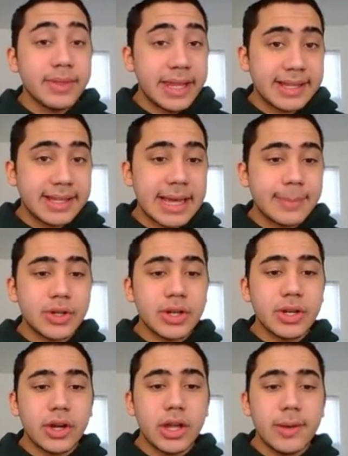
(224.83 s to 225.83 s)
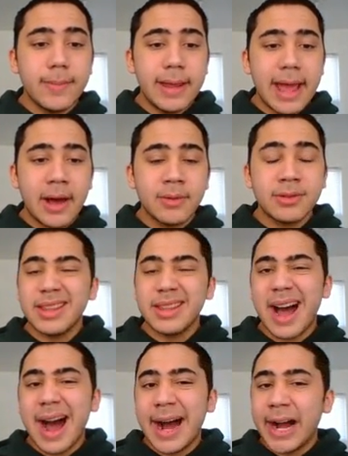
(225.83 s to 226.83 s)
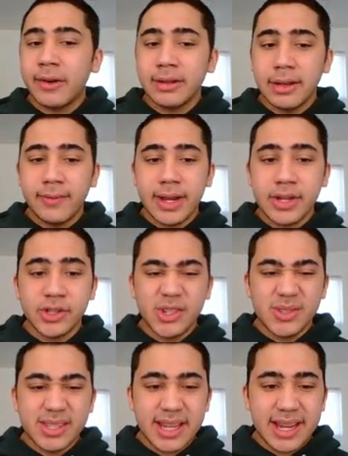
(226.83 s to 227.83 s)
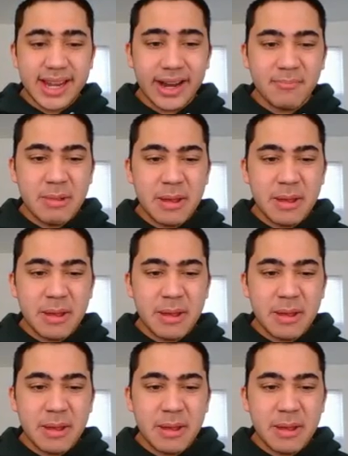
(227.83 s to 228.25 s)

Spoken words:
The exception could be out into the higher elevations you see here,